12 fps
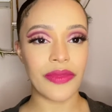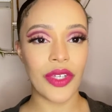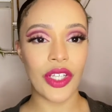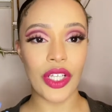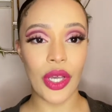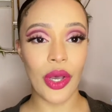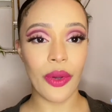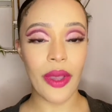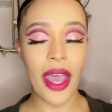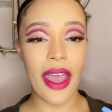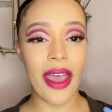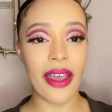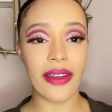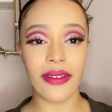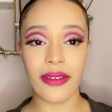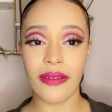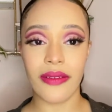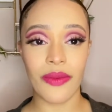glow and
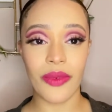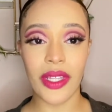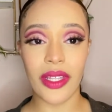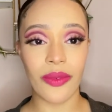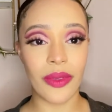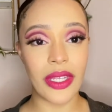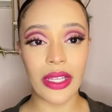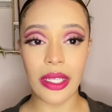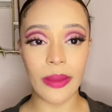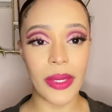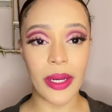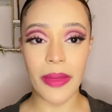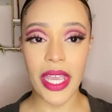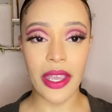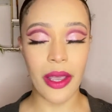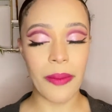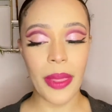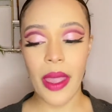with a little bit of
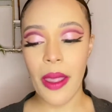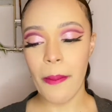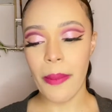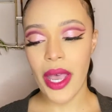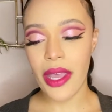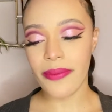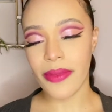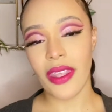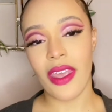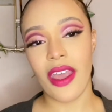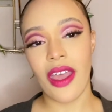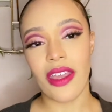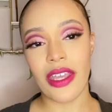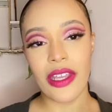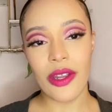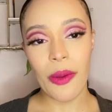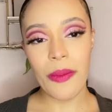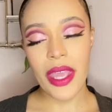makeup. But you
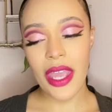know me,